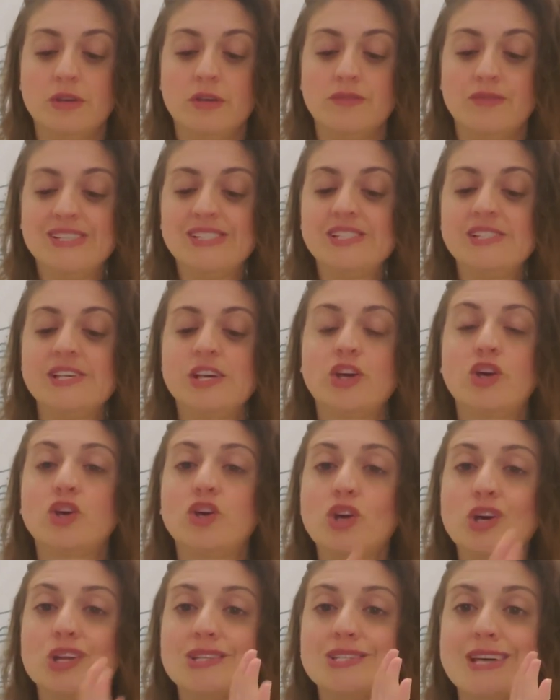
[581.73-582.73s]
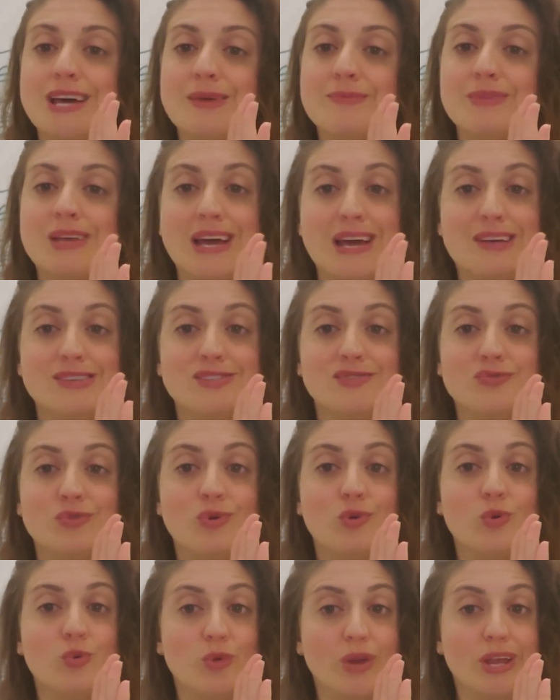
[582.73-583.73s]
This is a good time to ask for
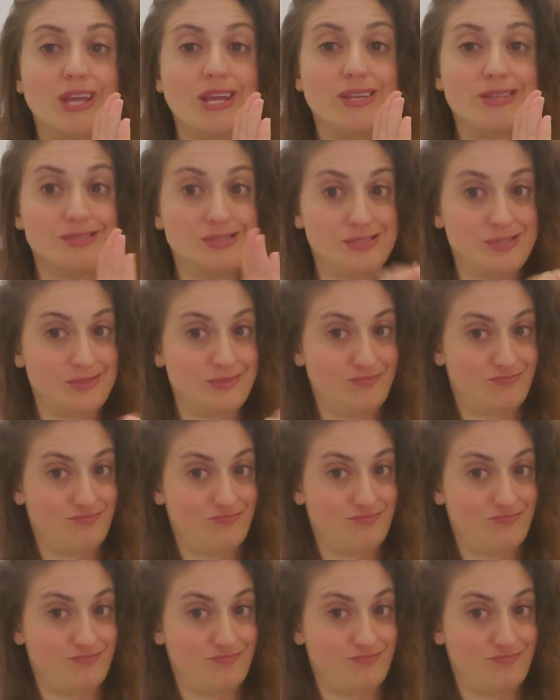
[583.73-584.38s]
a raise.